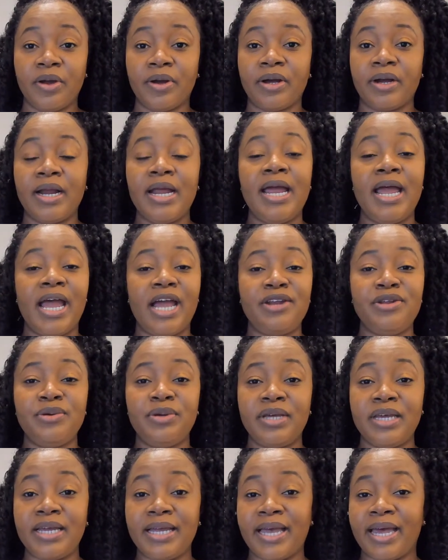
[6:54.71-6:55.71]
and you can
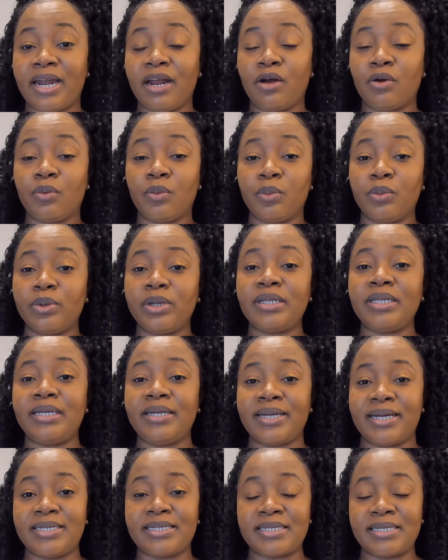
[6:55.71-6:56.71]
get a really
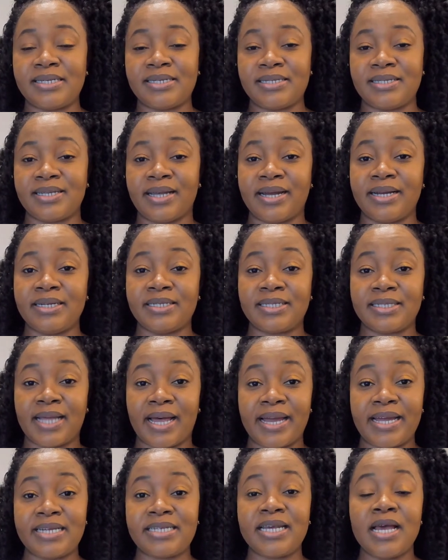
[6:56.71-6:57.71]
nicely designed site
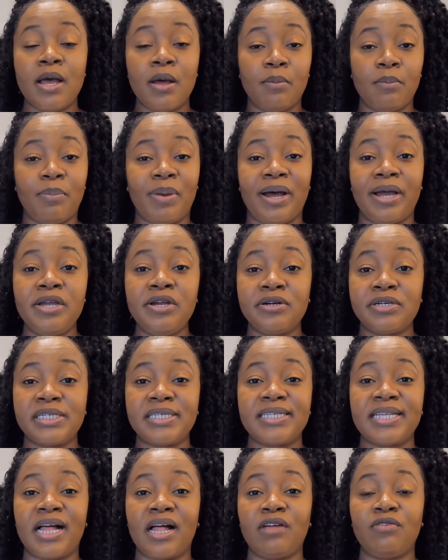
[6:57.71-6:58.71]
by yourself
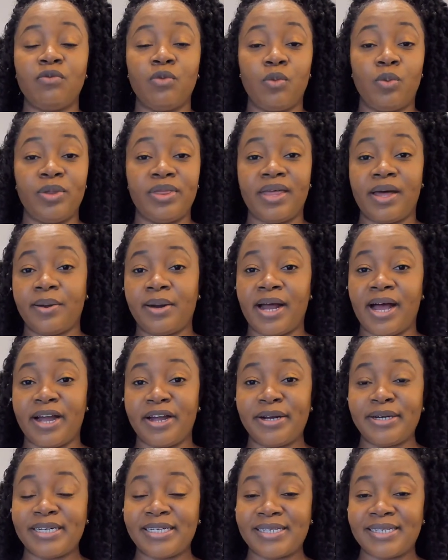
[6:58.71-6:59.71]
without hiring a
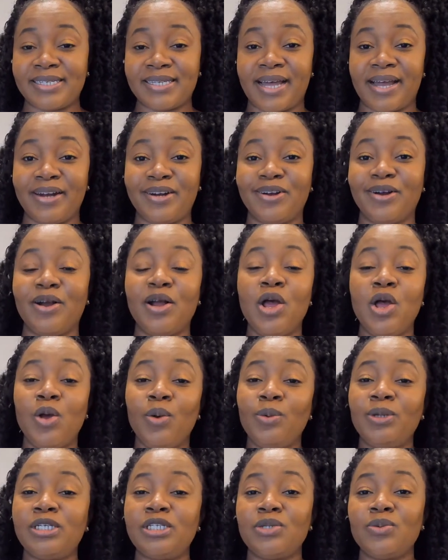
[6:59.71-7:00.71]
designer, which is
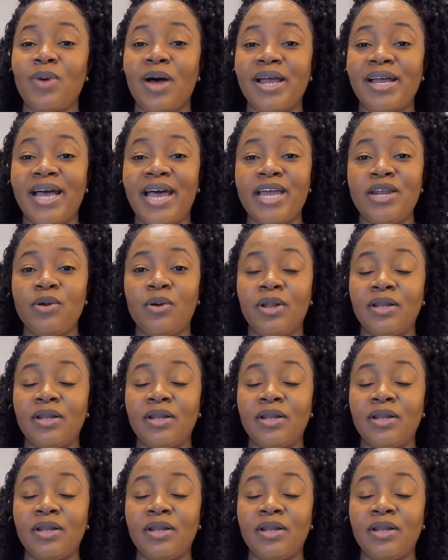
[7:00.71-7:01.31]
why I know a lot